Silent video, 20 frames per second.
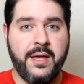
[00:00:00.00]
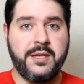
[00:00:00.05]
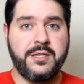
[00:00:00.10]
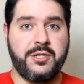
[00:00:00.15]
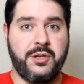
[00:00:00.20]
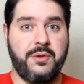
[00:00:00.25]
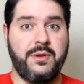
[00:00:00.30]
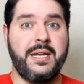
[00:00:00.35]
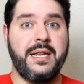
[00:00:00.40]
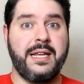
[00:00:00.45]

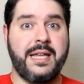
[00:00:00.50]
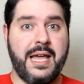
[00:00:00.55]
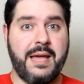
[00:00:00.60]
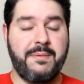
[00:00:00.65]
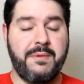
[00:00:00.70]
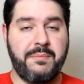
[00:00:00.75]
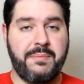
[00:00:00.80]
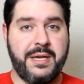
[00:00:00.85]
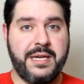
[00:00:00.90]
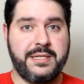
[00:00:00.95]
So you need a
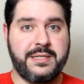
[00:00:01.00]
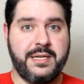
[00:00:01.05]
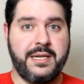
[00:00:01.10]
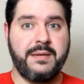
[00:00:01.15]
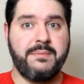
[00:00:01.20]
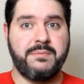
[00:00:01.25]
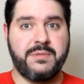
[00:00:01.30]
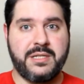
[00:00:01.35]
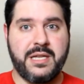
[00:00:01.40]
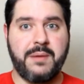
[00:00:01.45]
gaming
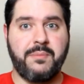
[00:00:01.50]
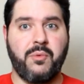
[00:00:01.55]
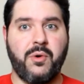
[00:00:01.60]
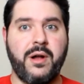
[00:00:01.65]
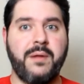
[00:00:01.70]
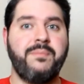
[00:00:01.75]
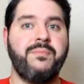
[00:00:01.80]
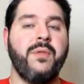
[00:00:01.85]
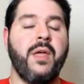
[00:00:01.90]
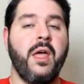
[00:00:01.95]
PC, step
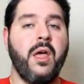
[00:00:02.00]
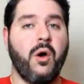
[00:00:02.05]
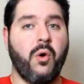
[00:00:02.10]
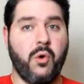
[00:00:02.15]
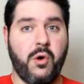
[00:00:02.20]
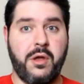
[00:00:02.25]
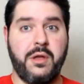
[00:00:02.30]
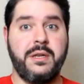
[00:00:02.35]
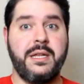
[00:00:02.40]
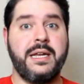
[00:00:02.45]
one.
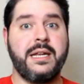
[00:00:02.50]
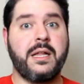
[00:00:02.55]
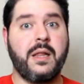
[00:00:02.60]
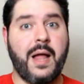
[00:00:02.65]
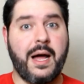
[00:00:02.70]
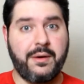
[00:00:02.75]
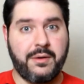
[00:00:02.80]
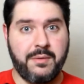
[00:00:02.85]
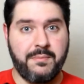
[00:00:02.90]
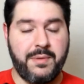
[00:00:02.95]
Or you need a
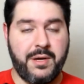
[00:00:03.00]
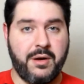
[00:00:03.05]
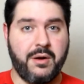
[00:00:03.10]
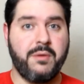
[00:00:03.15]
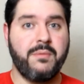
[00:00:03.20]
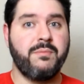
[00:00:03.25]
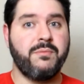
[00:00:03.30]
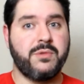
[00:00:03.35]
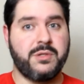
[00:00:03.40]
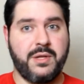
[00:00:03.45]
cloud
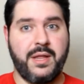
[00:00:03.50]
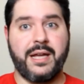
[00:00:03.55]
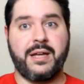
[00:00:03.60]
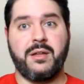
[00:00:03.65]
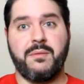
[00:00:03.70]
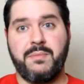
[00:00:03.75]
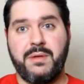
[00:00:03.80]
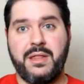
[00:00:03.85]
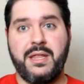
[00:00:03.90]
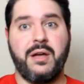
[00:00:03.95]
computer, so that
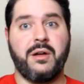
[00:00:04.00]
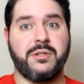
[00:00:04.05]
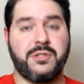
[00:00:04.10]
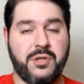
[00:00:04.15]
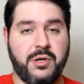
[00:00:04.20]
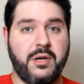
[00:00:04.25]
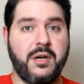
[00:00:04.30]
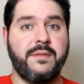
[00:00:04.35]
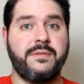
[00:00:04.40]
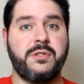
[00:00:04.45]
could be the
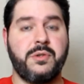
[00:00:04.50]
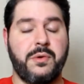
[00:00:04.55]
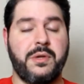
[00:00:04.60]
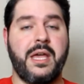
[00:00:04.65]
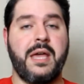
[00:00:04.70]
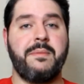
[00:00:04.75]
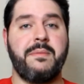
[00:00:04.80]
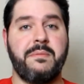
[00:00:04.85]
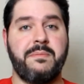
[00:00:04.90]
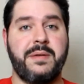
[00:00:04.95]
alternative to a
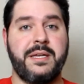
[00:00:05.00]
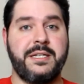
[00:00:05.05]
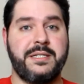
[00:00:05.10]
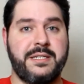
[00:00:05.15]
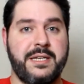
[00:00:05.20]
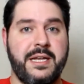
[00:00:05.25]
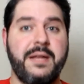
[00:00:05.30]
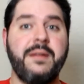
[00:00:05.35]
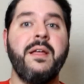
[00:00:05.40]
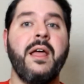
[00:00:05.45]
gaming
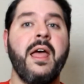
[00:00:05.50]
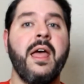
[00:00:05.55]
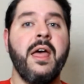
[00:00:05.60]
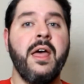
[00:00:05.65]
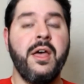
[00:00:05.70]
PC.